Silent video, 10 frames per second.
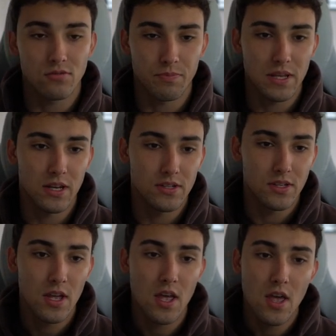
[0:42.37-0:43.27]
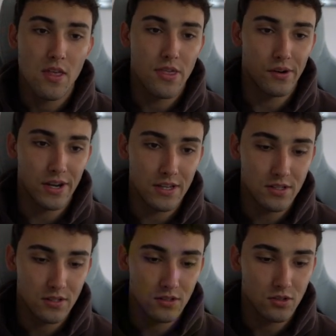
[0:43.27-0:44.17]
because there
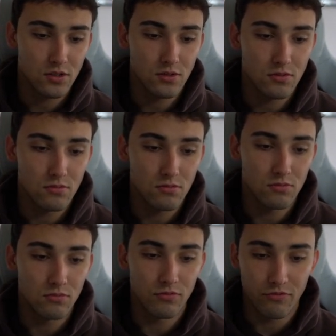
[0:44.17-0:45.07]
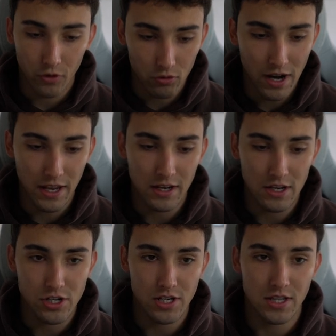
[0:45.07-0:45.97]
is full
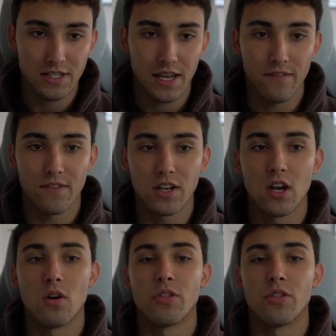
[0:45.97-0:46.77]
recognition in the second video.